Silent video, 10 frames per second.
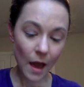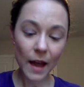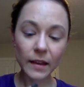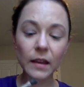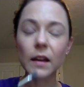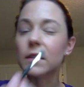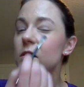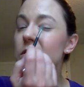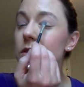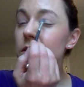Again,
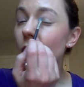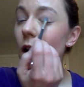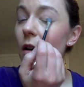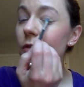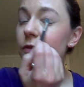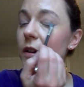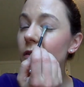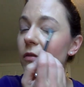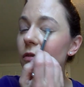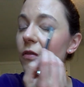soft,
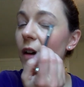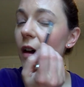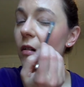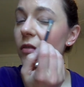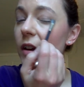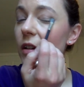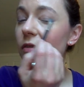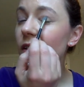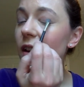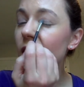velvety
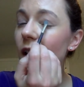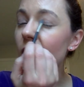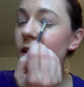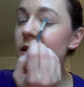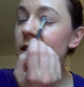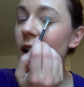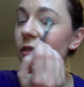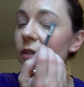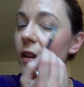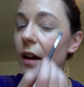feel. Honestly, I
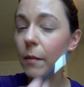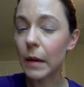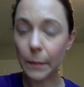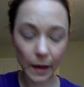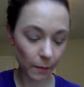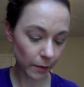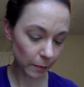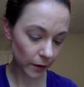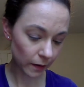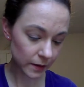feel like I'm being pampered
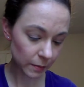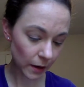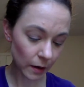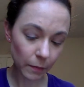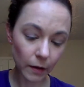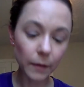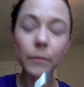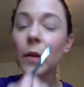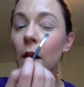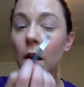putting this makeup on.